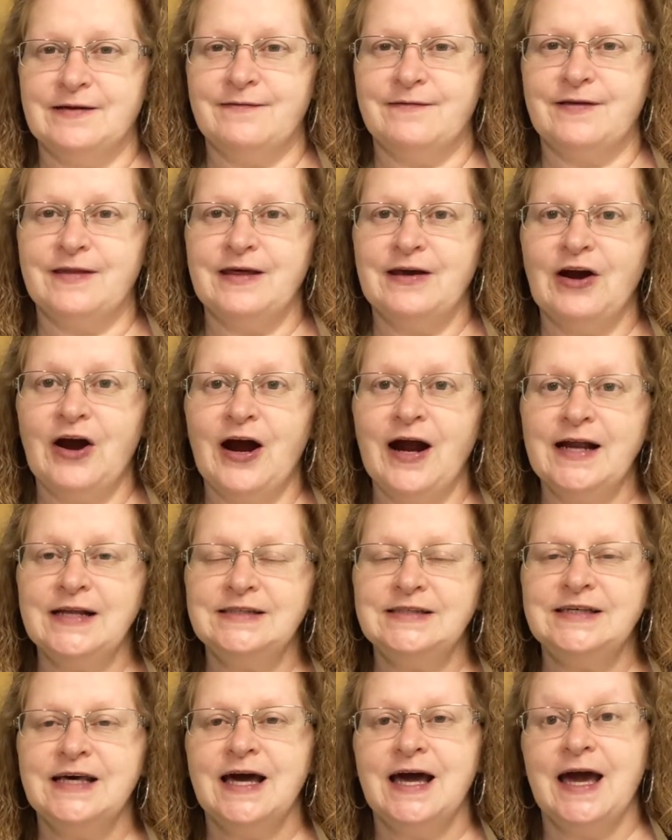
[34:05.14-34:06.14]
Center for the
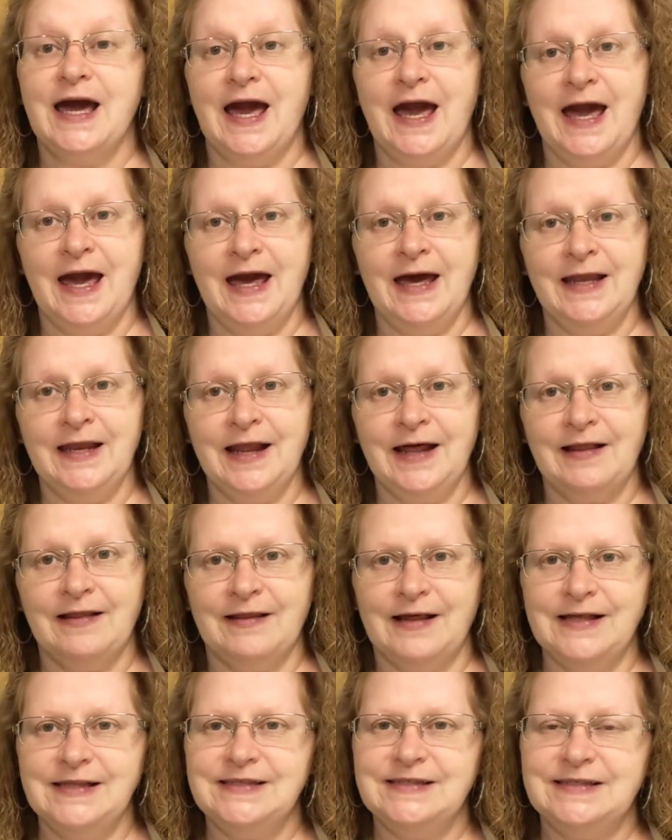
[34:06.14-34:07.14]
Arts, and
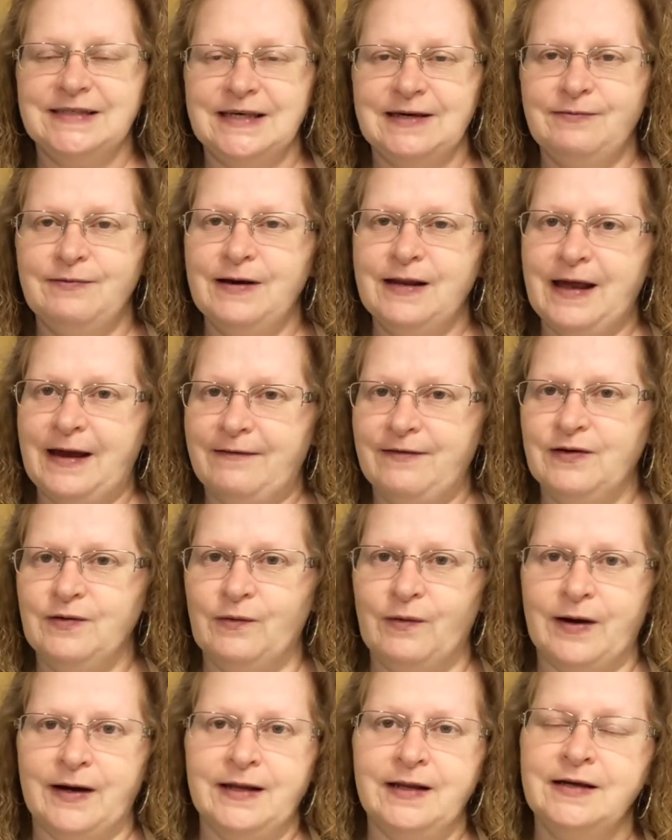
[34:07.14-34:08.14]
let's see what
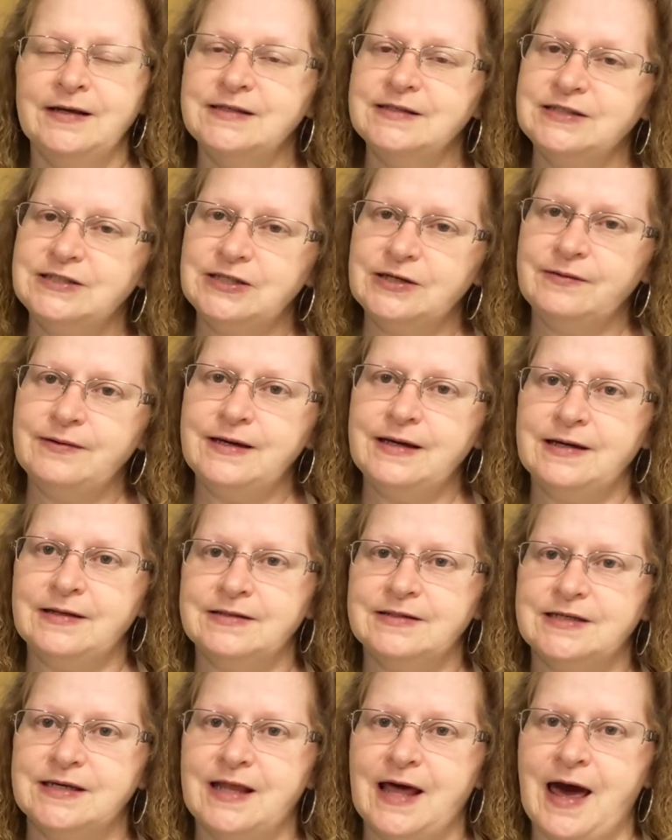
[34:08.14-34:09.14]
everyone is
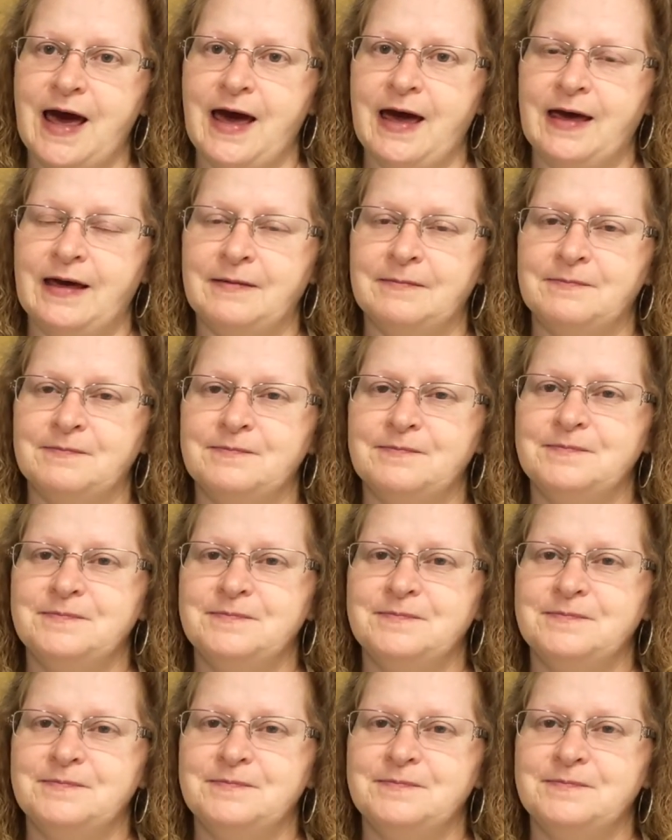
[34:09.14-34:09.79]
doing today.